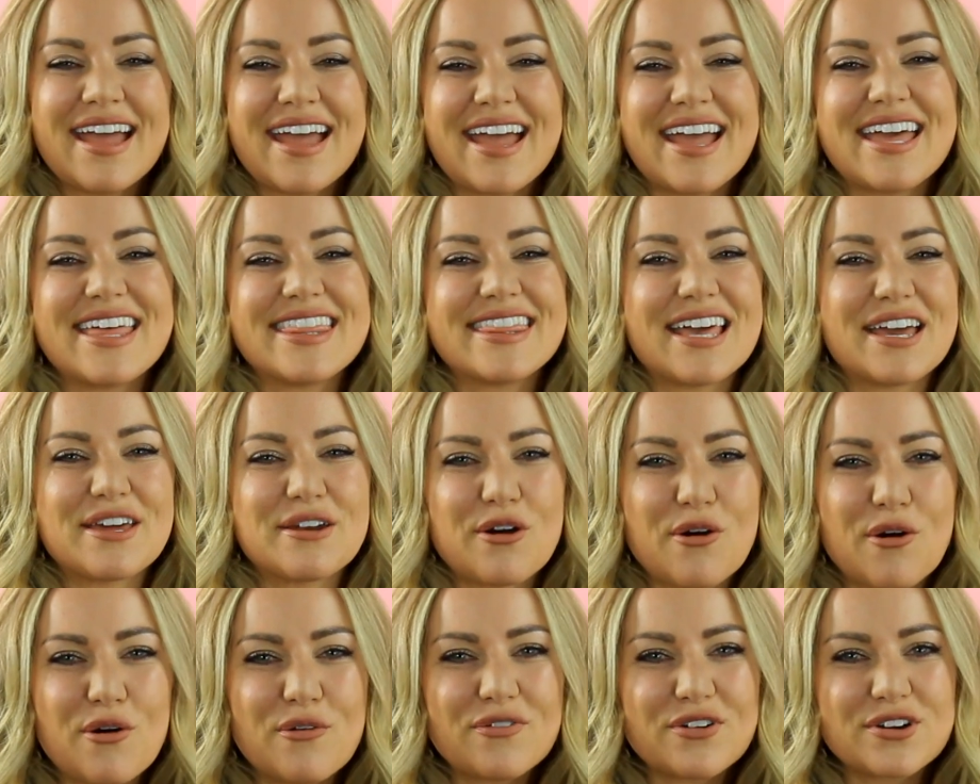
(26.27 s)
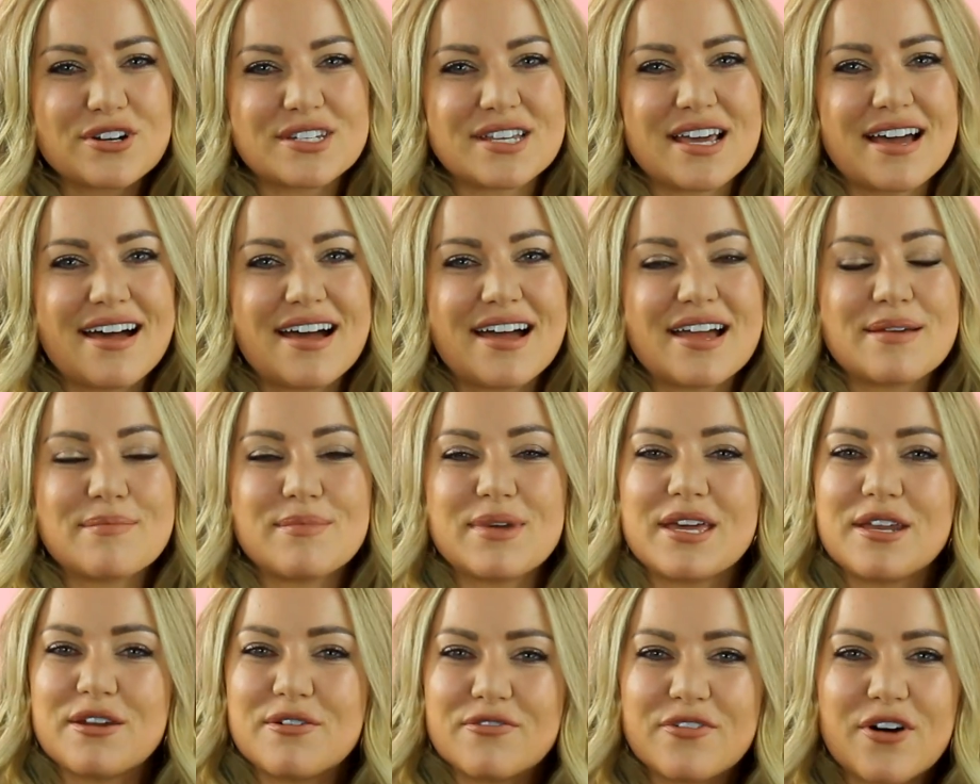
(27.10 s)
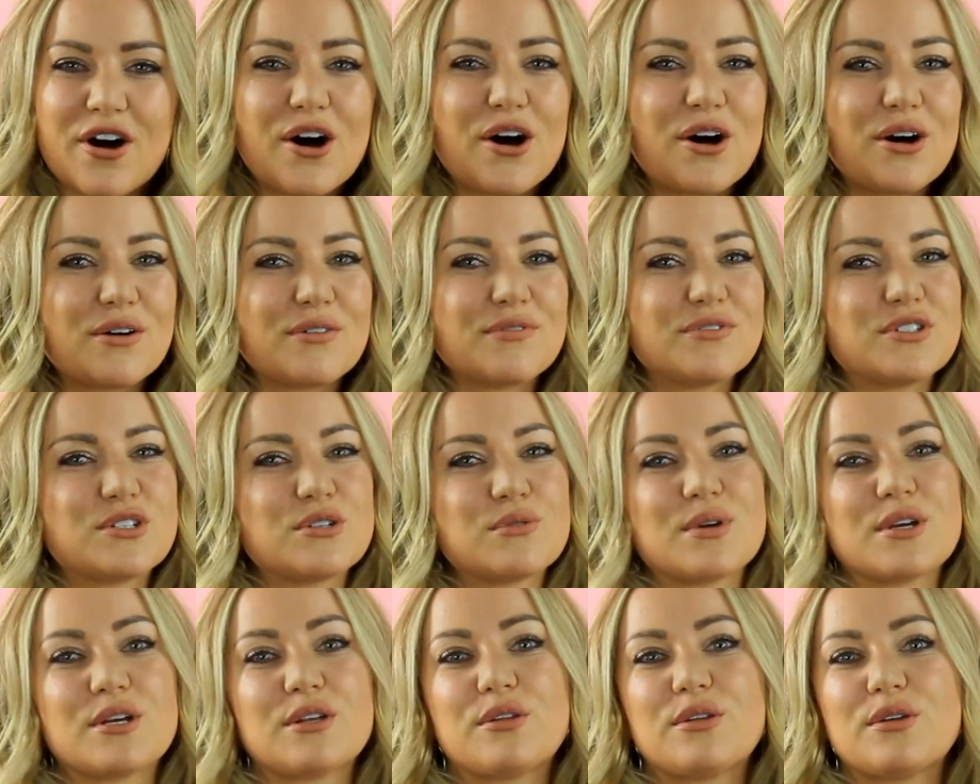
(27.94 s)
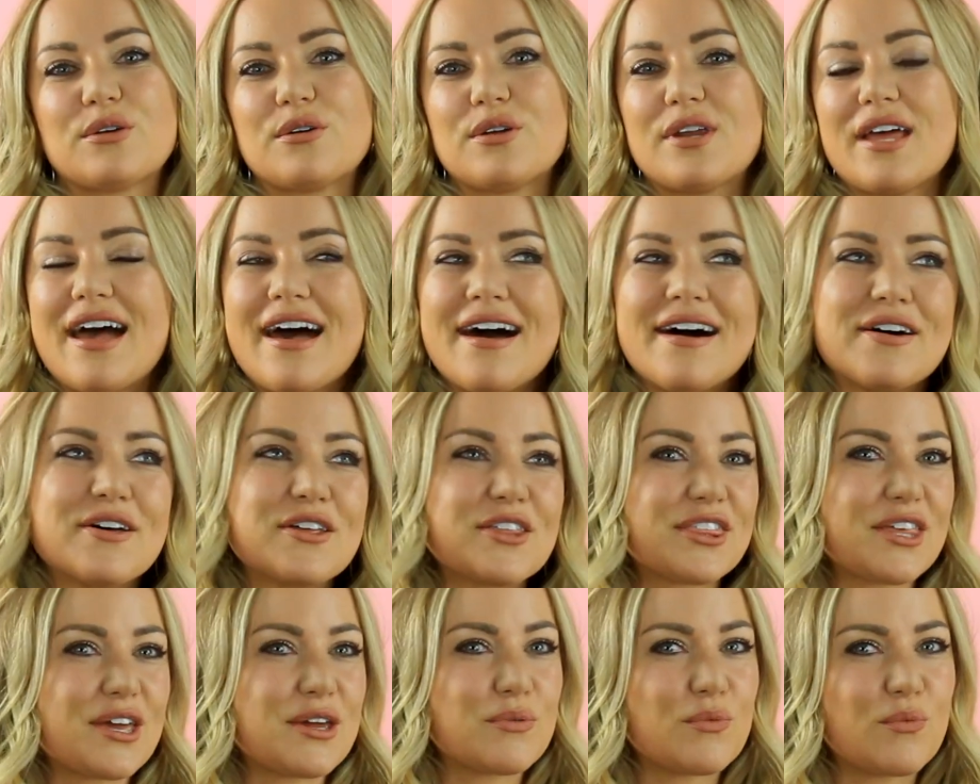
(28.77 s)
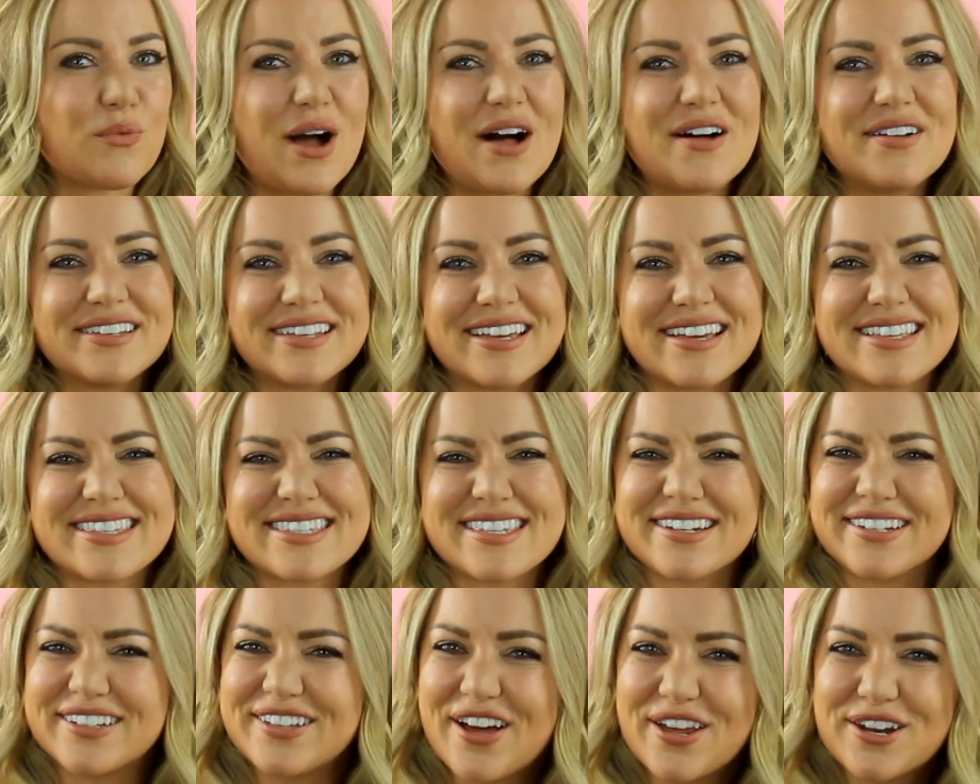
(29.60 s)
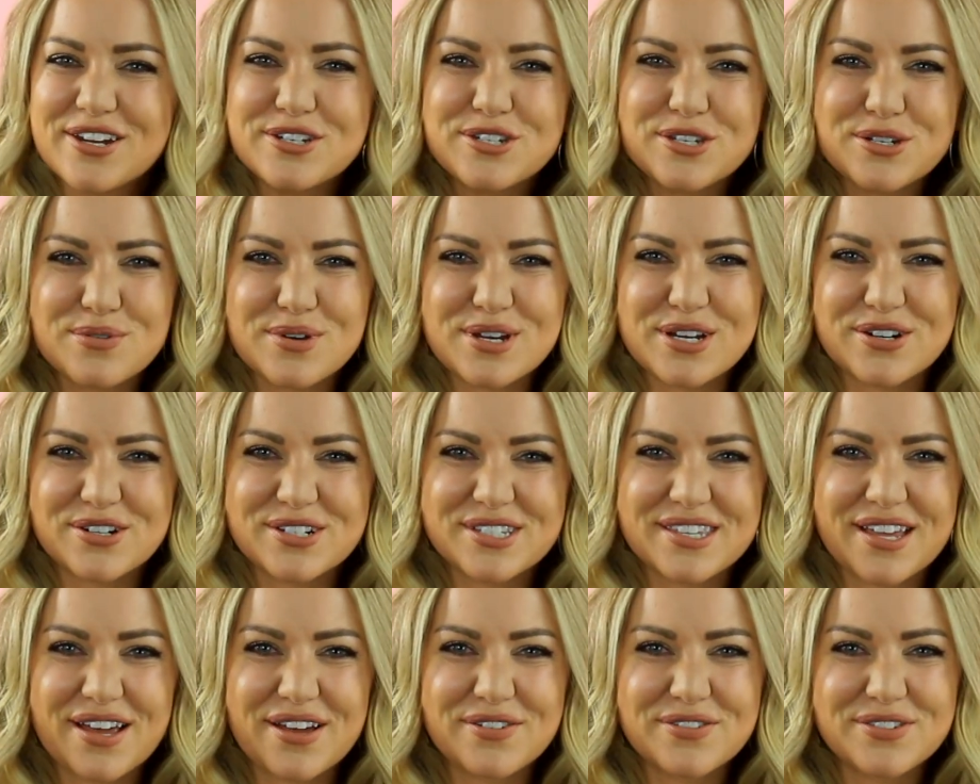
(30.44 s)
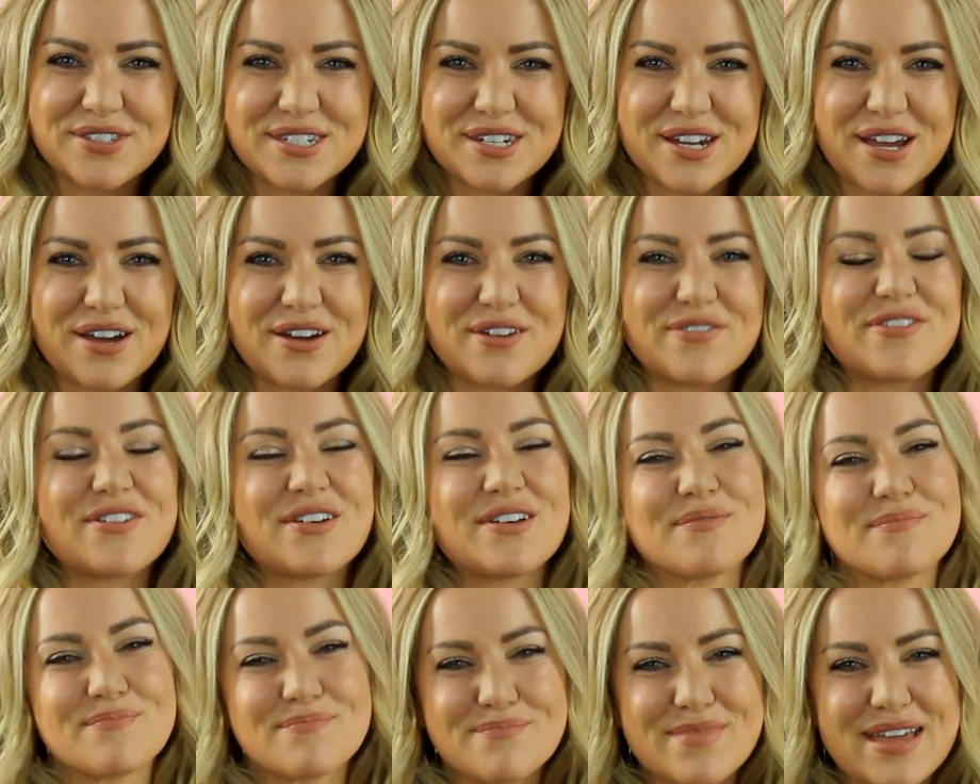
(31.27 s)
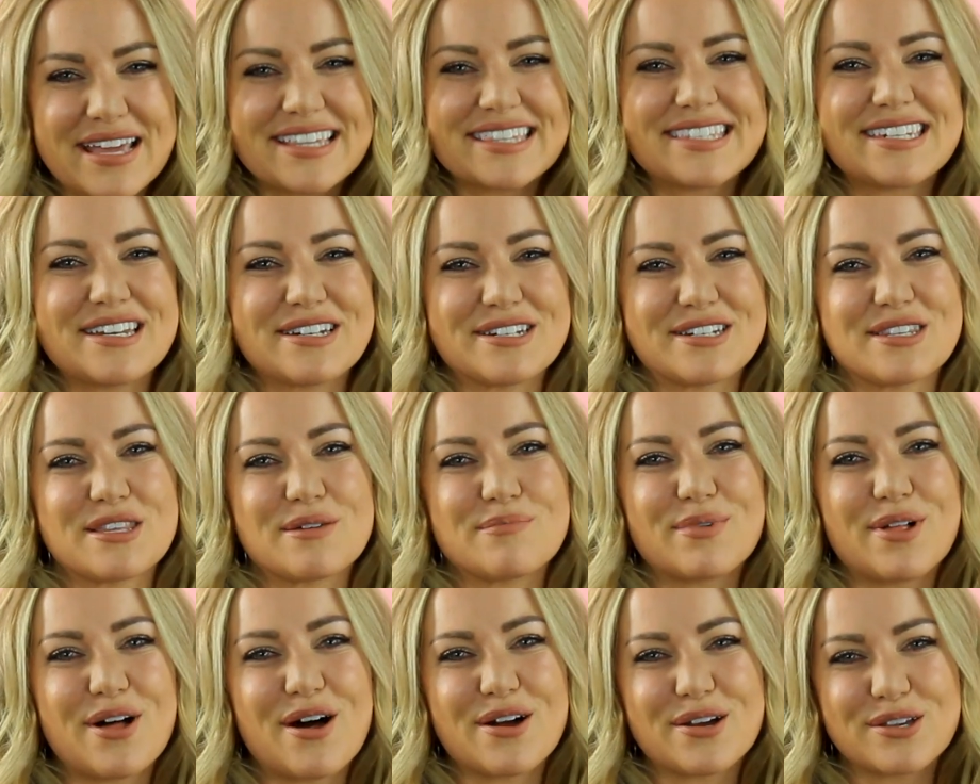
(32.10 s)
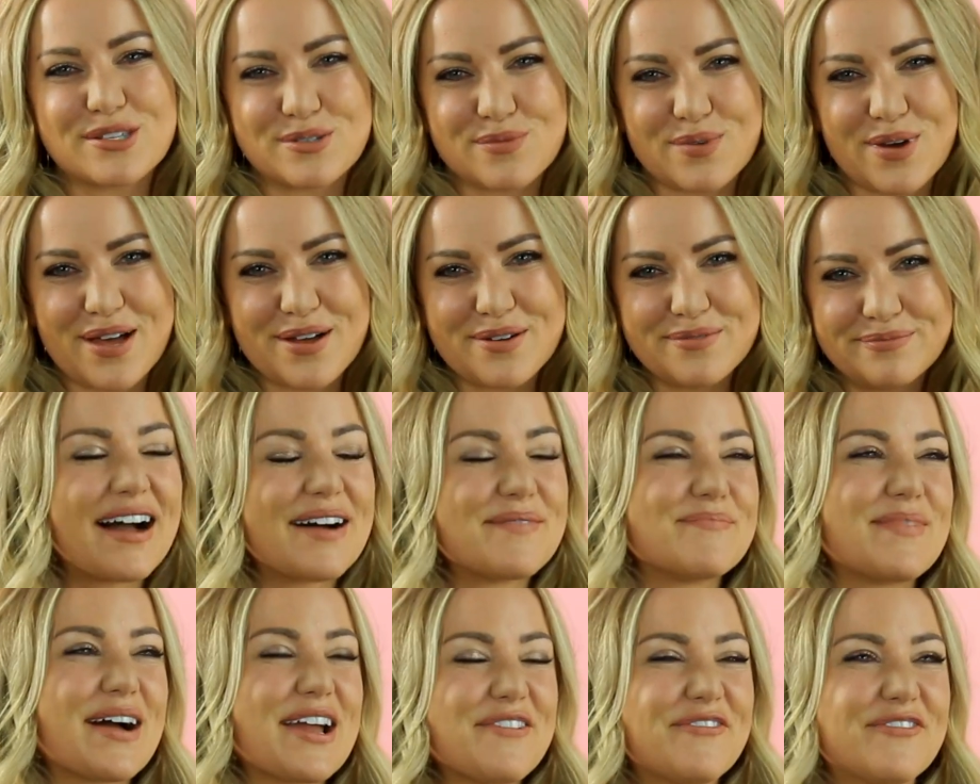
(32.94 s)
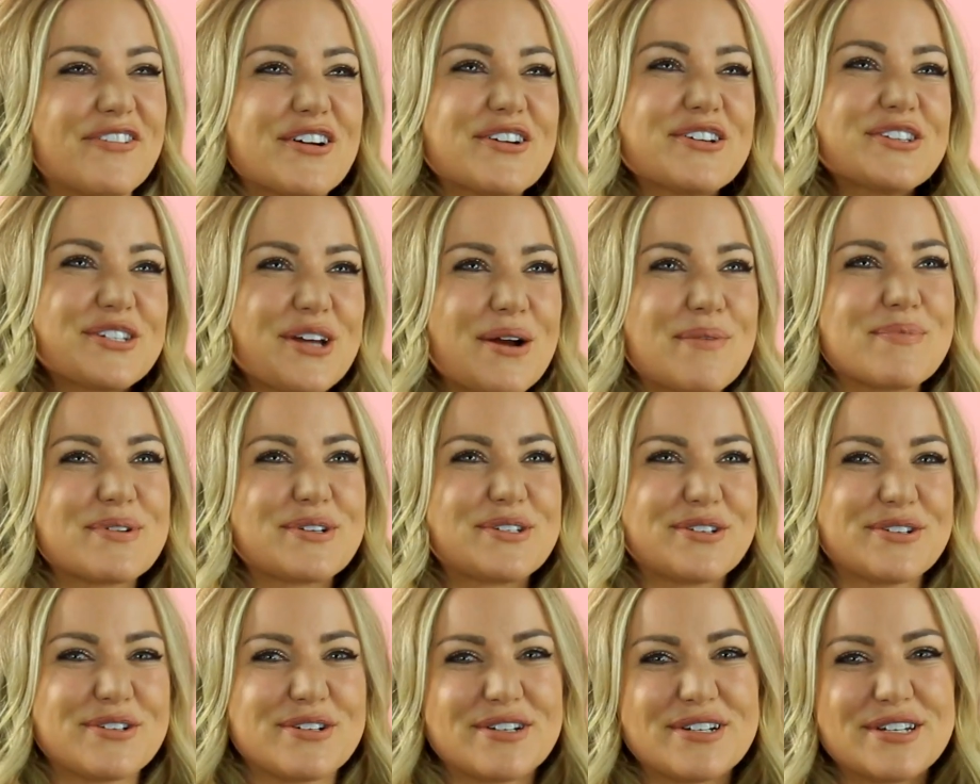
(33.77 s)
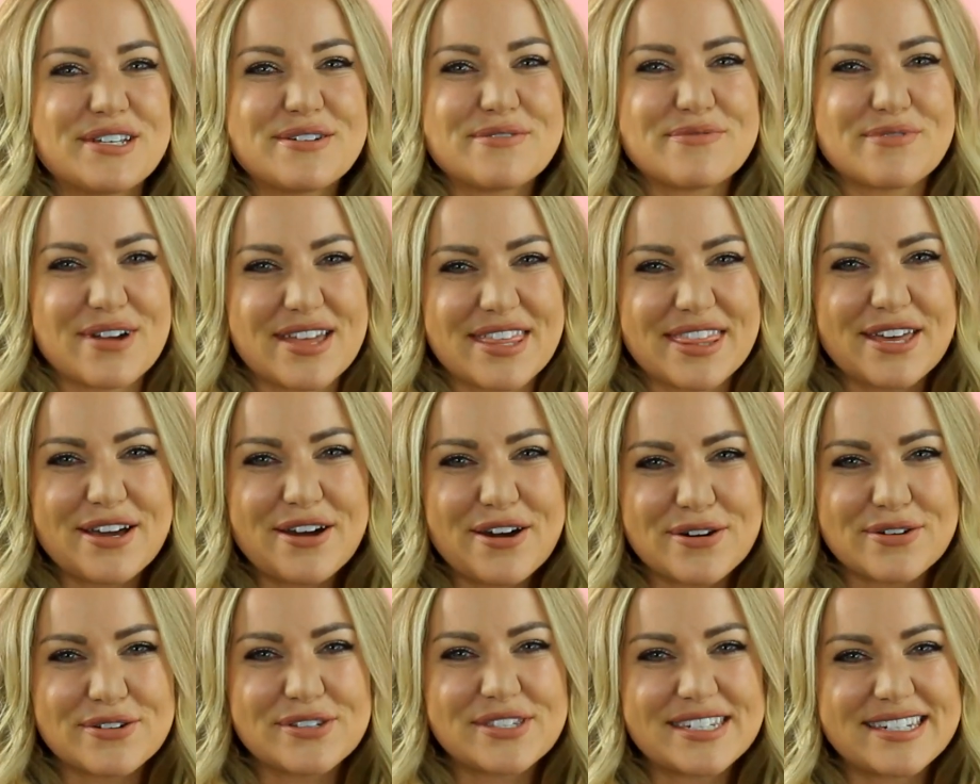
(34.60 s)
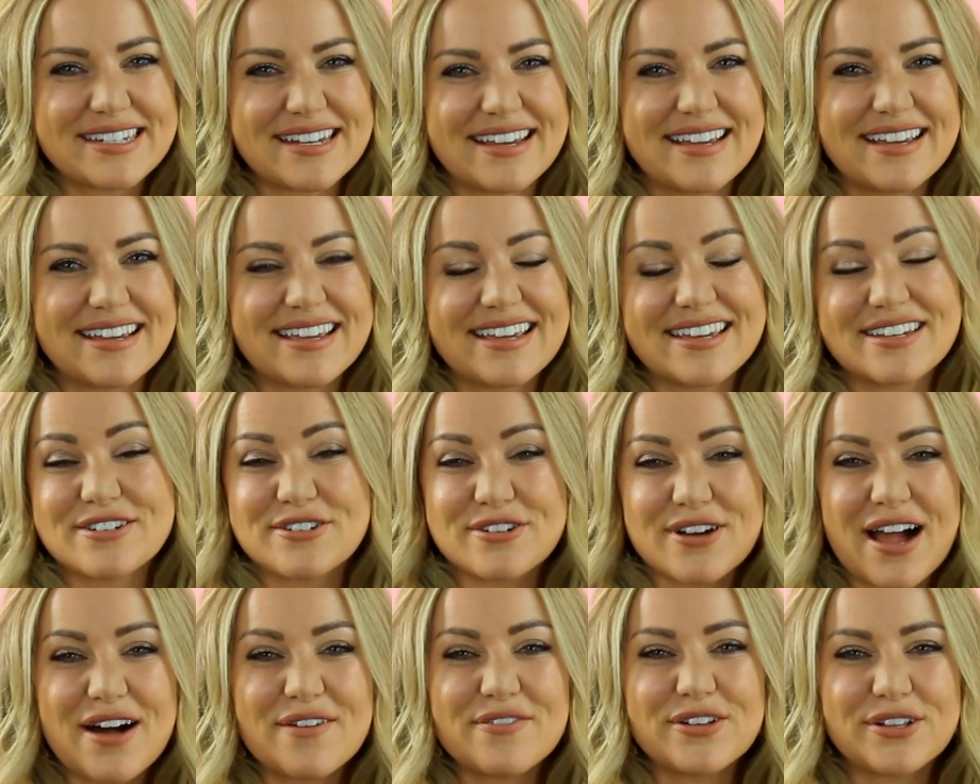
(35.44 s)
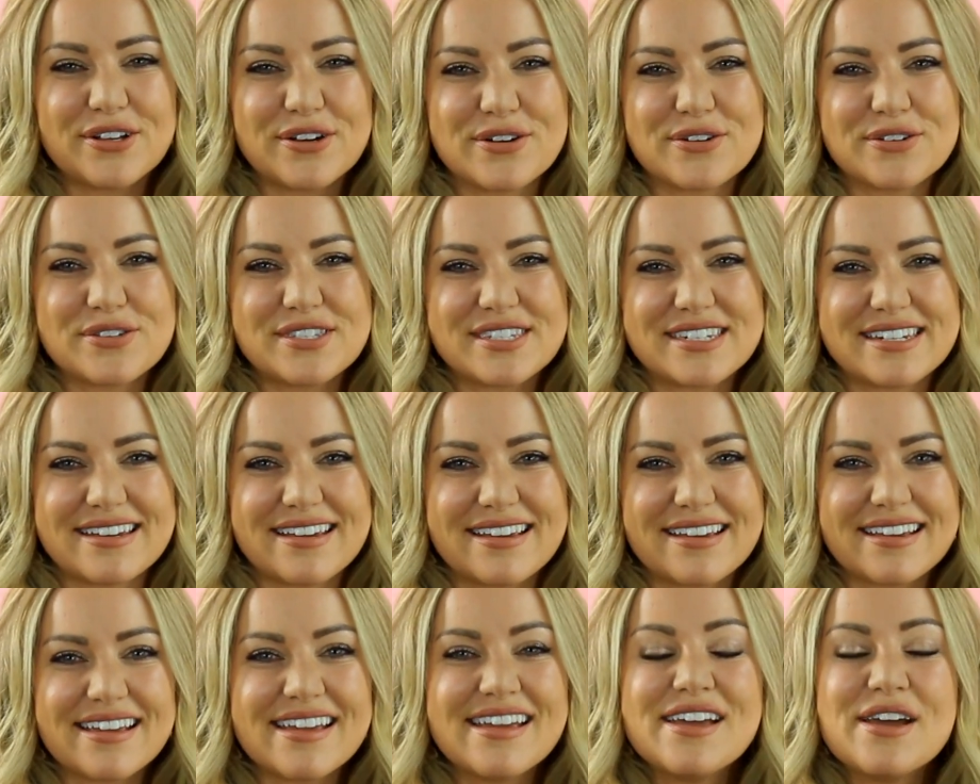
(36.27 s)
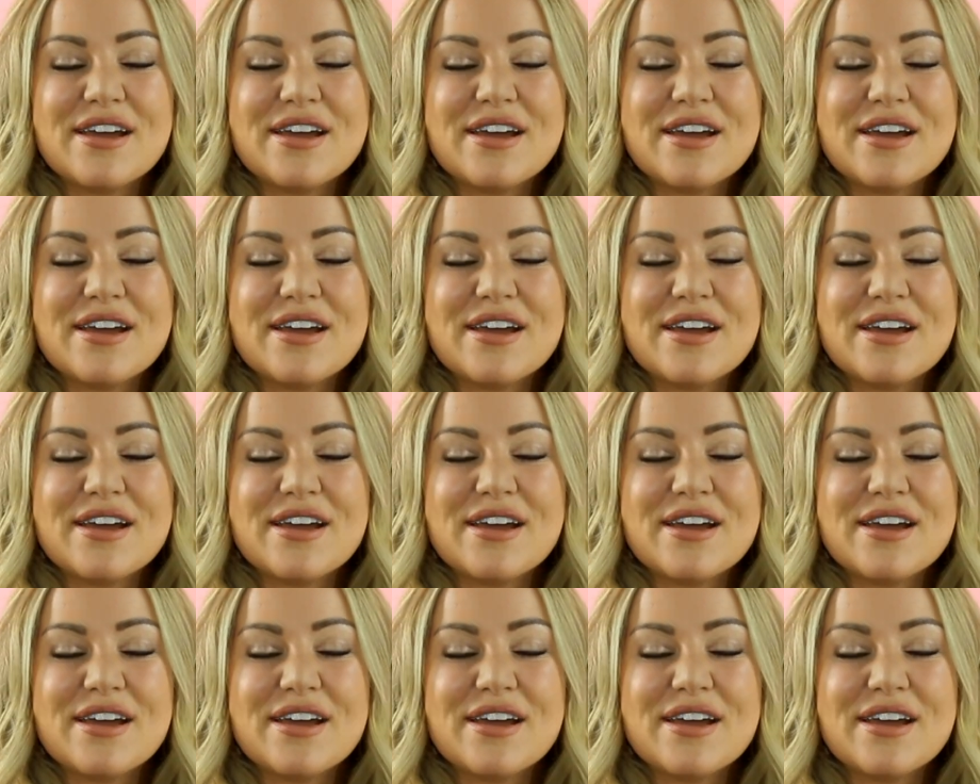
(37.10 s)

And then over time, it evolved to include health and wellness and a lot of do-it-yourself stuff mixed into the blog as well. My first opportunity with hosting and travel hosting